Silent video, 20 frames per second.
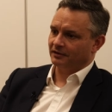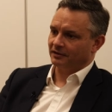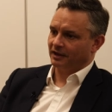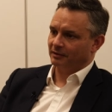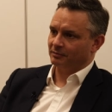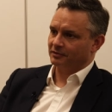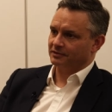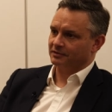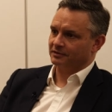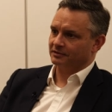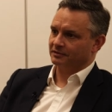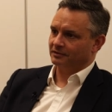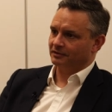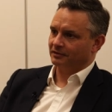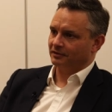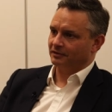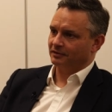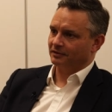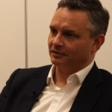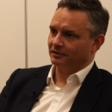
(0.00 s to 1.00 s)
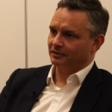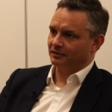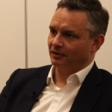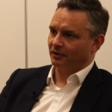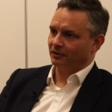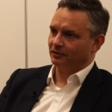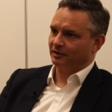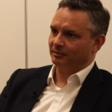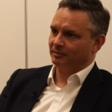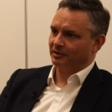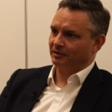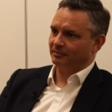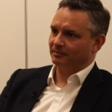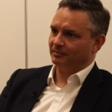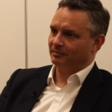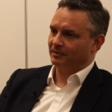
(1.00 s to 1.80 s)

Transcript: Labor's only been